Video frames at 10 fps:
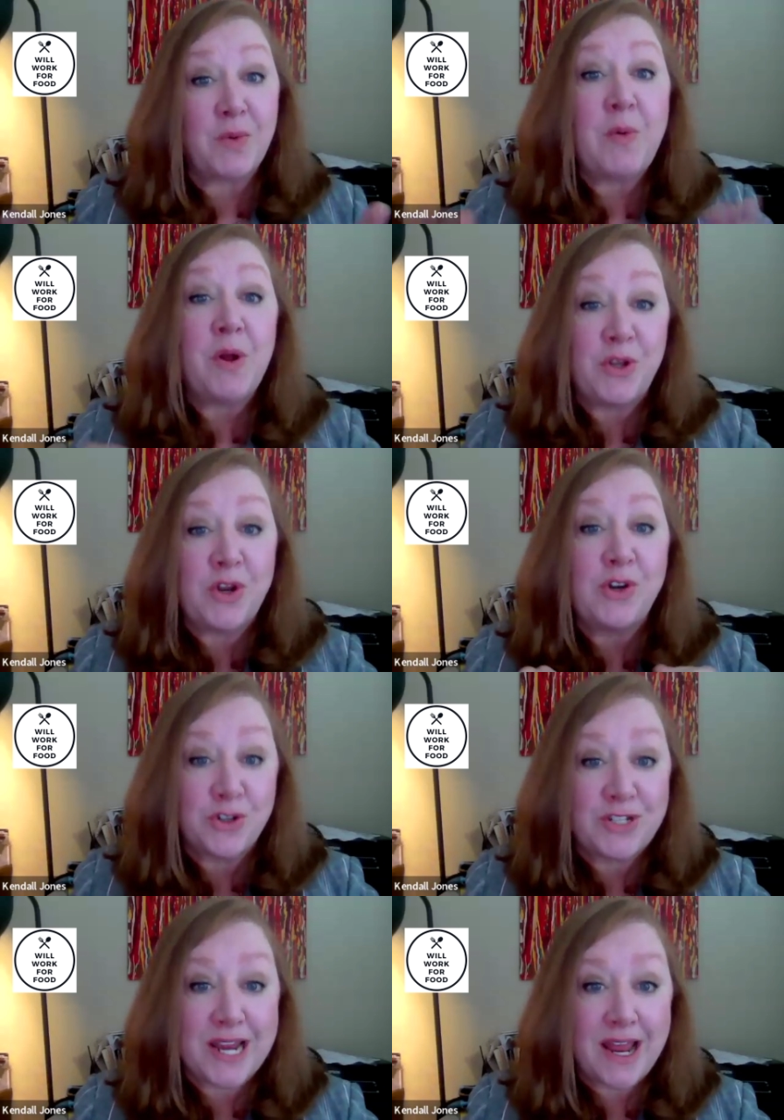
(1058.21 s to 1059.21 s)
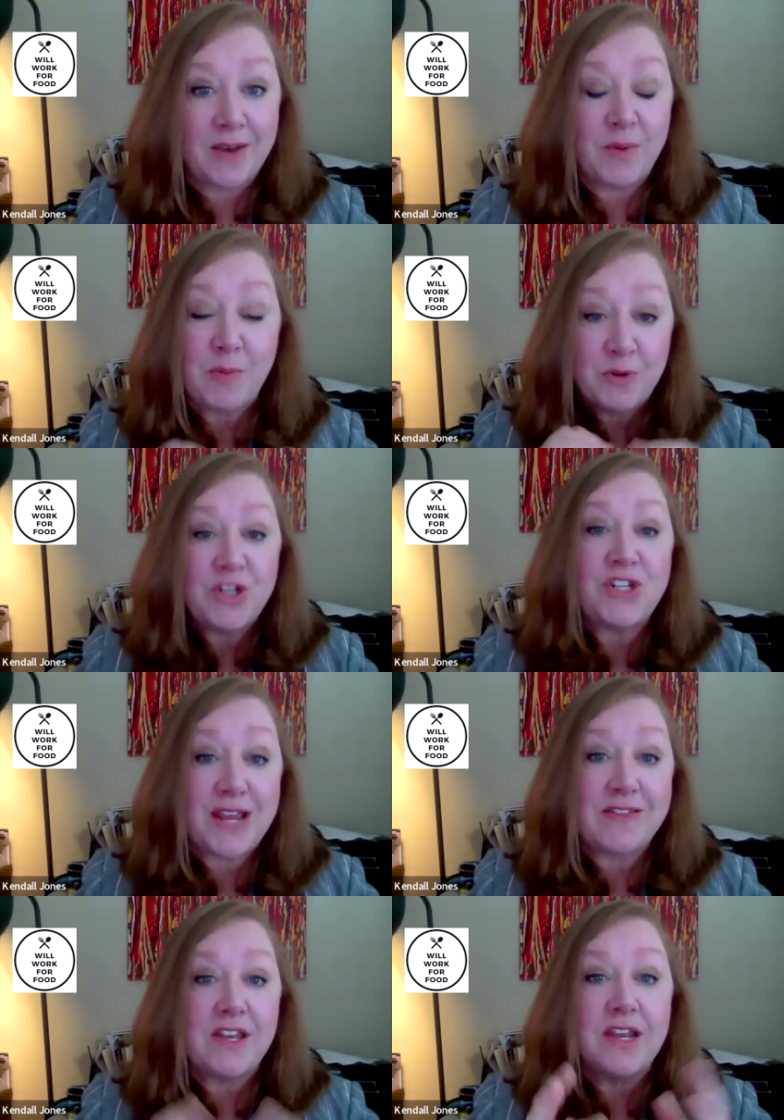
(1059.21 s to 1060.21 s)
We want you to understand. We
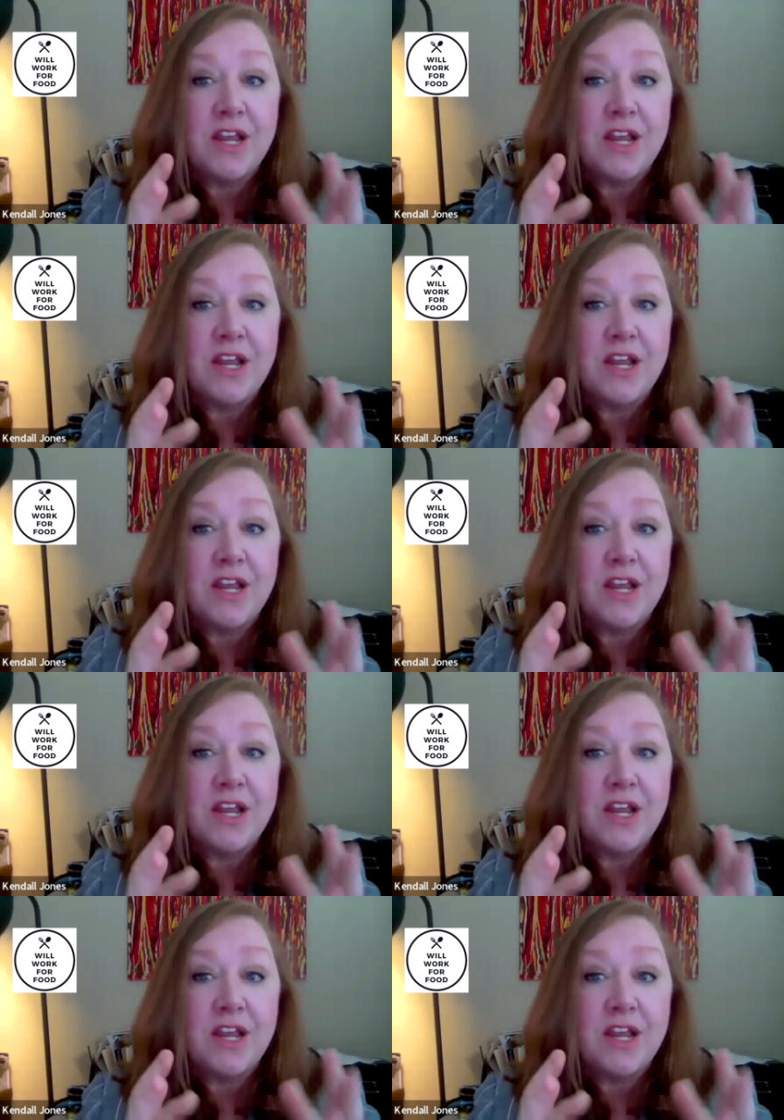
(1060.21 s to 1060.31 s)
appreciate that